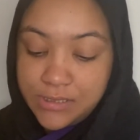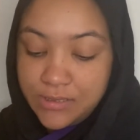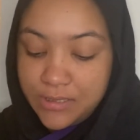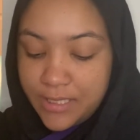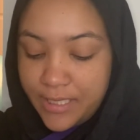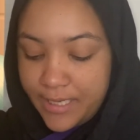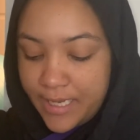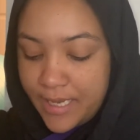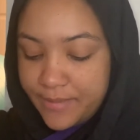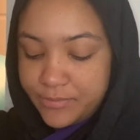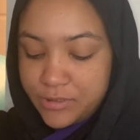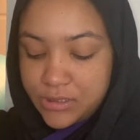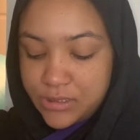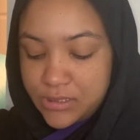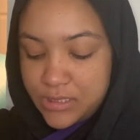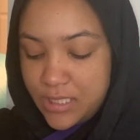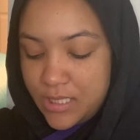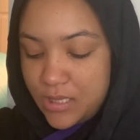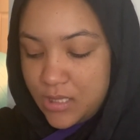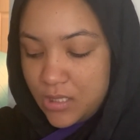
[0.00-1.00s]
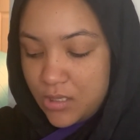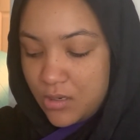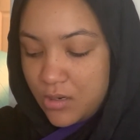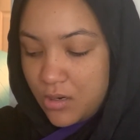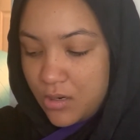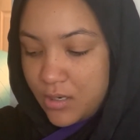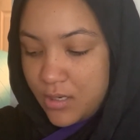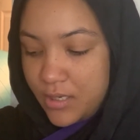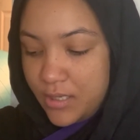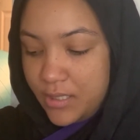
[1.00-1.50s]
the
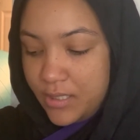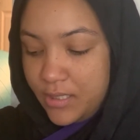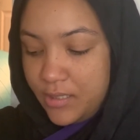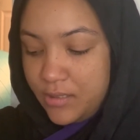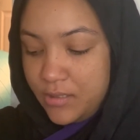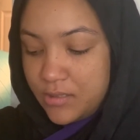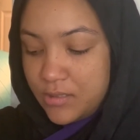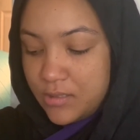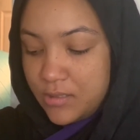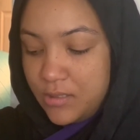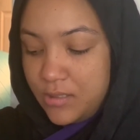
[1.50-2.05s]
car and,